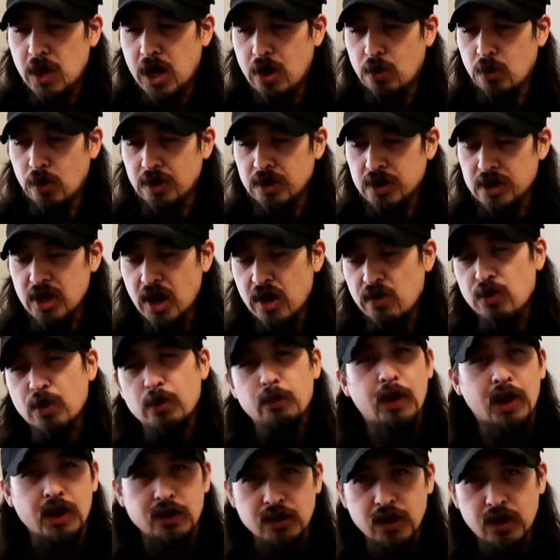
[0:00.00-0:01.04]
how I
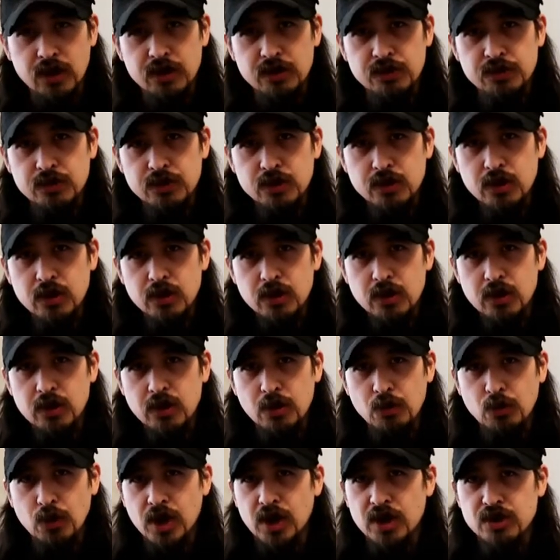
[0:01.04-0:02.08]
govern my life
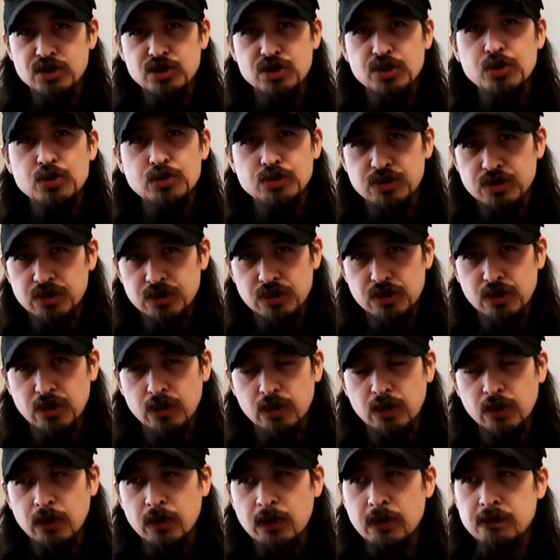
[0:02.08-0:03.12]
and what I choose to
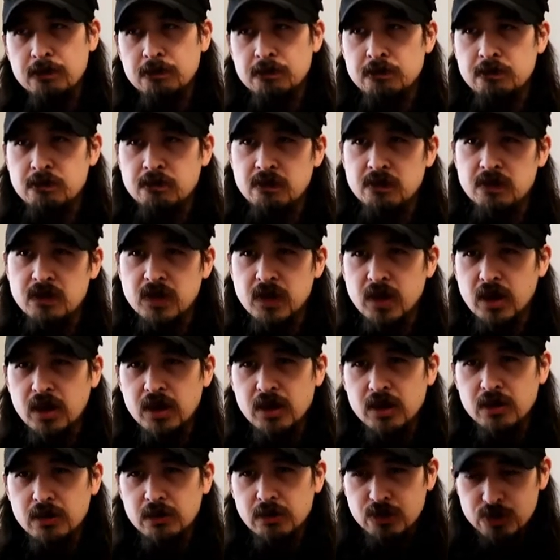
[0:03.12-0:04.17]
do.
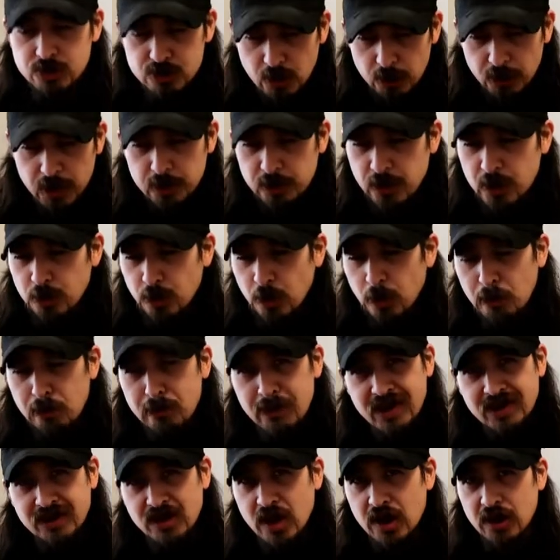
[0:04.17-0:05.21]
And so many people
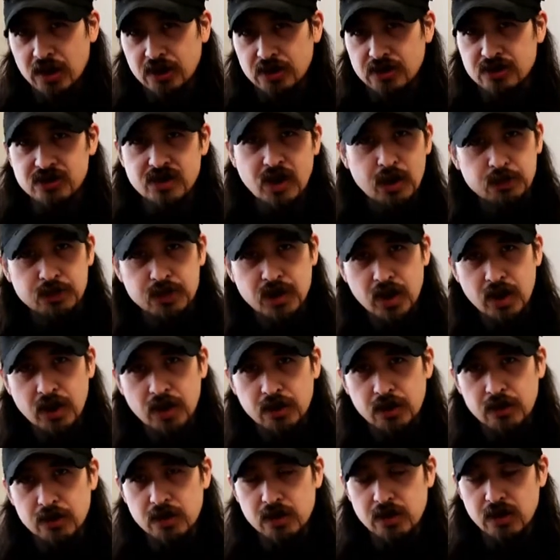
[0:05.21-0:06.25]
may not accept
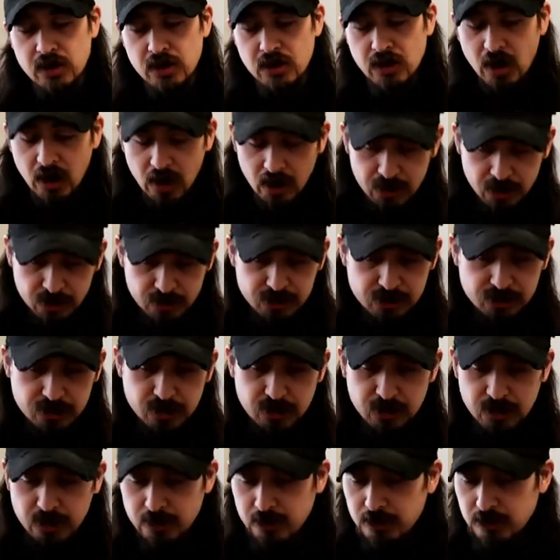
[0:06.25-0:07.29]
that, and
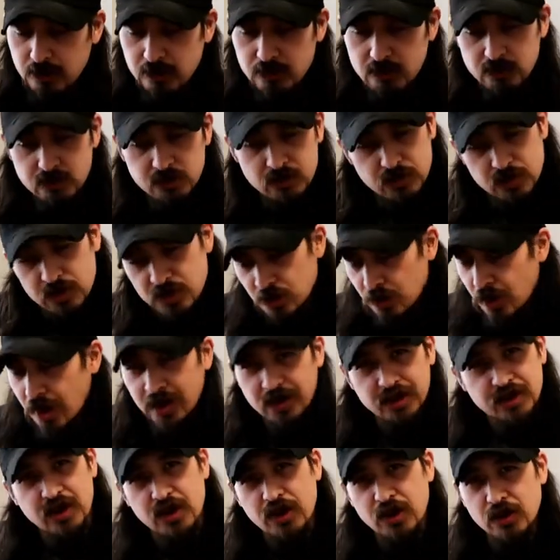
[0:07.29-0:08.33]
honestly do
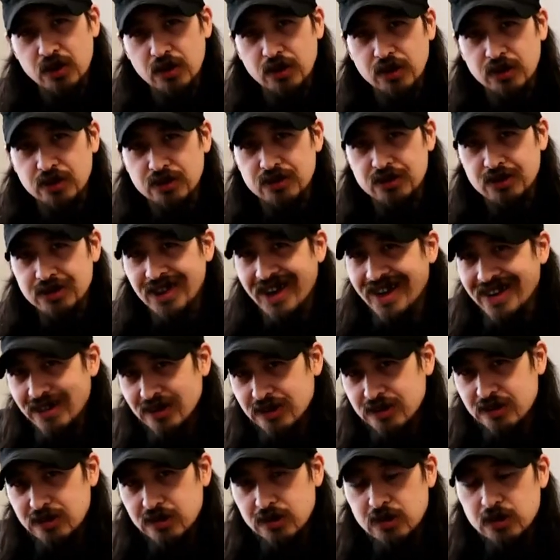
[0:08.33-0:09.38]
not care in the
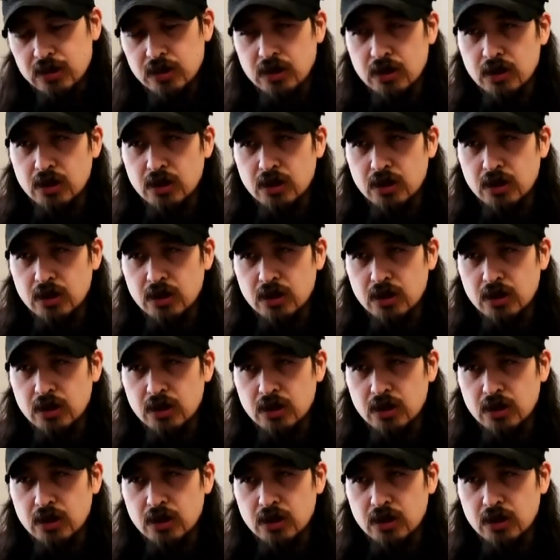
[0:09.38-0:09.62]
slightest.